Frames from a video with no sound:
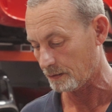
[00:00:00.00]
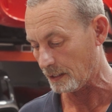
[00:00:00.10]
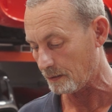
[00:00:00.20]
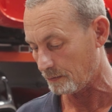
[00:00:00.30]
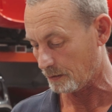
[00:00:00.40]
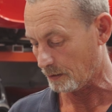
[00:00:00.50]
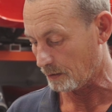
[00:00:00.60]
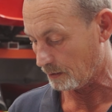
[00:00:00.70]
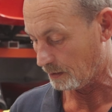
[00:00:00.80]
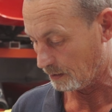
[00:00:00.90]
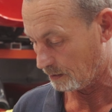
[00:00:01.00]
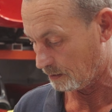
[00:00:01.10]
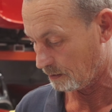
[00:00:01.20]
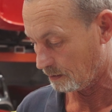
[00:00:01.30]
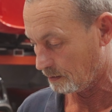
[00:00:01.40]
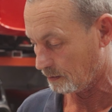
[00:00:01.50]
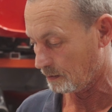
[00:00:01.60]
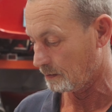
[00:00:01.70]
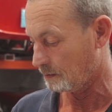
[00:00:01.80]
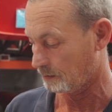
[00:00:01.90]
time to start
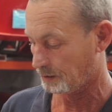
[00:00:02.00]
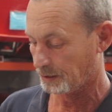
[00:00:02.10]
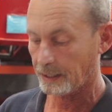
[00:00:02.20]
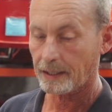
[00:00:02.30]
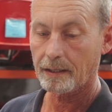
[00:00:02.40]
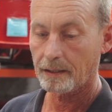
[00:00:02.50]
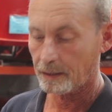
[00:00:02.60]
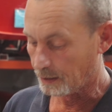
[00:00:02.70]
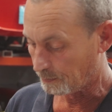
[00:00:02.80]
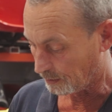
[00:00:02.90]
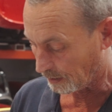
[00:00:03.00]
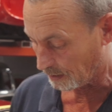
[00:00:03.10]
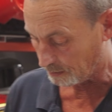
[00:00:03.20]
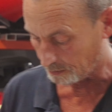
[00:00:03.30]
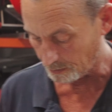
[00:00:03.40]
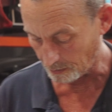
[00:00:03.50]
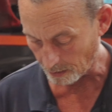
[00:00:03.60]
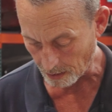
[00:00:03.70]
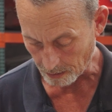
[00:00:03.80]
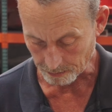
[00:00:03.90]
sticking the applique to the
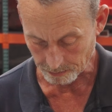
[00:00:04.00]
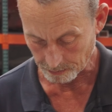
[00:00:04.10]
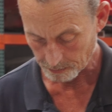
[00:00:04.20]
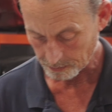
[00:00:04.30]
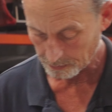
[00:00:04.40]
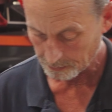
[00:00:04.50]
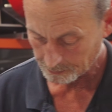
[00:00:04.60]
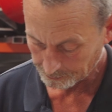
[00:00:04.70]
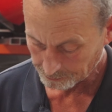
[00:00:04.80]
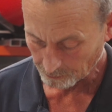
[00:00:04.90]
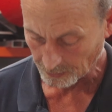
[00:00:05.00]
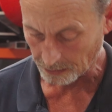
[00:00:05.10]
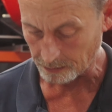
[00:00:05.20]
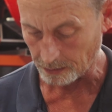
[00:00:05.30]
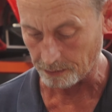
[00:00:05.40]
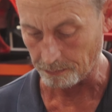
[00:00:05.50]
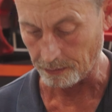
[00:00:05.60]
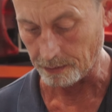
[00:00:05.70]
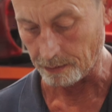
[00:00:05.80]
glass. As I explained